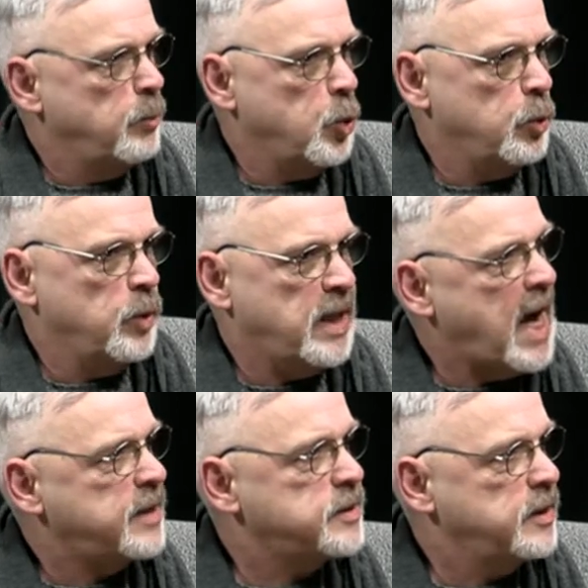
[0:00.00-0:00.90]
more
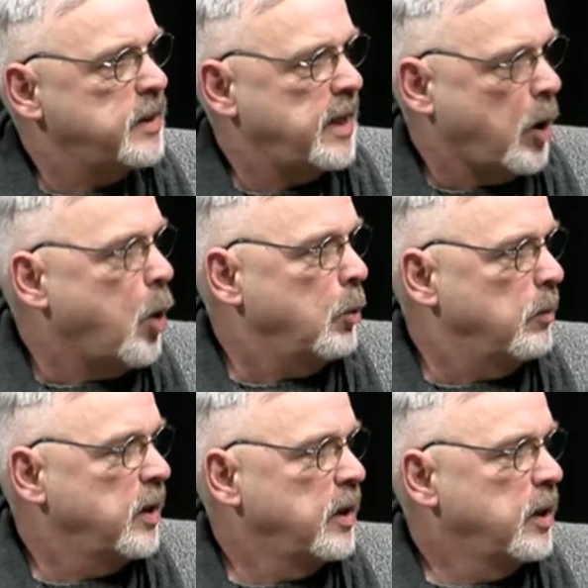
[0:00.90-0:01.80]
relaxed and at home.
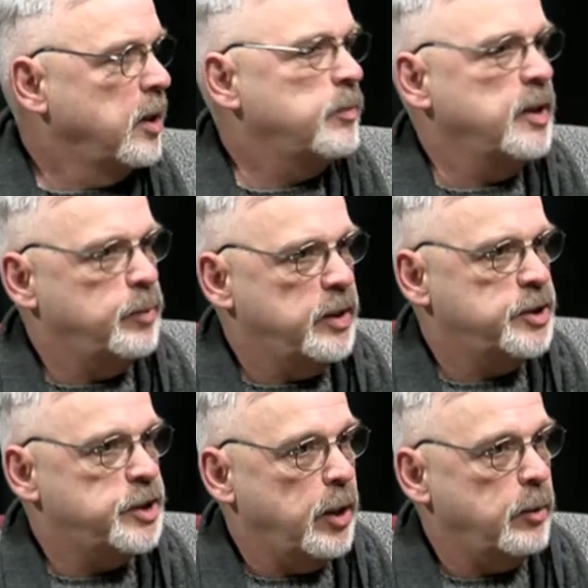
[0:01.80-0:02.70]
People that
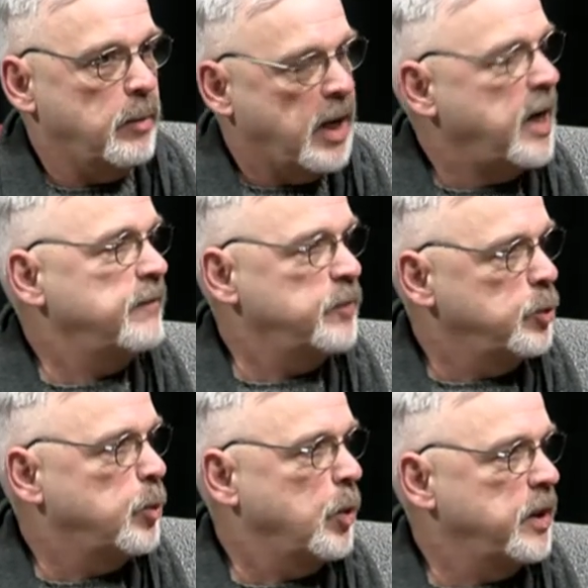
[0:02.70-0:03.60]
shared my
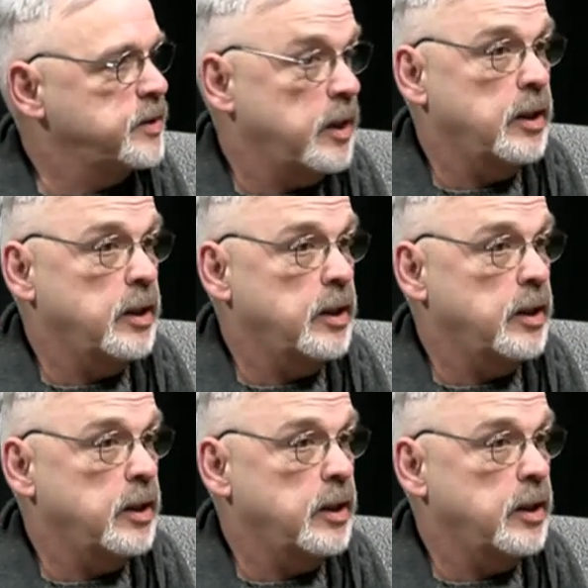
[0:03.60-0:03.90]
viewpoints on